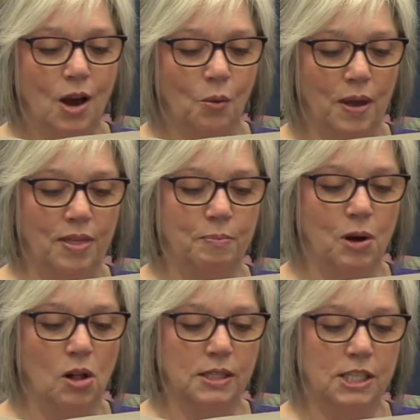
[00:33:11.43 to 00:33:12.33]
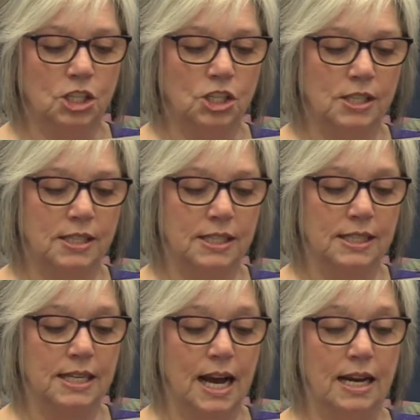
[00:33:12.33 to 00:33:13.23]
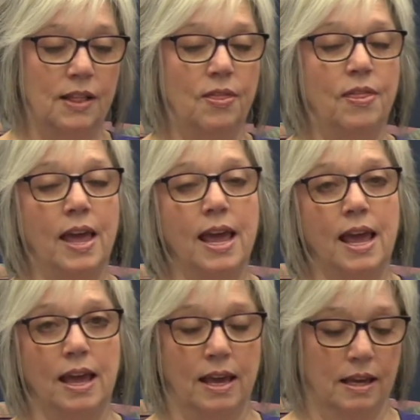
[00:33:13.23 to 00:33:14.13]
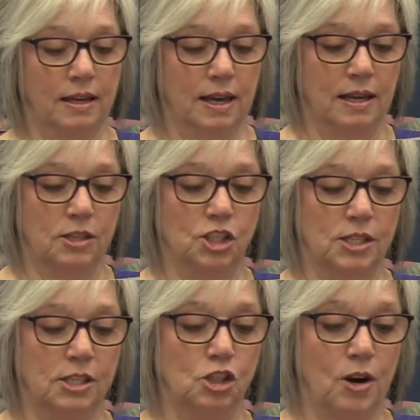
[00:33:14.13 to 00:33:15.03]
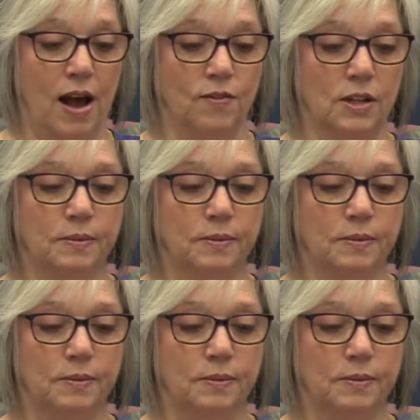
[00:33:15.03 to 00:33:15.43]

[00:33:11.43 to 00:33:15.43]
when the politicians decided they can just travel."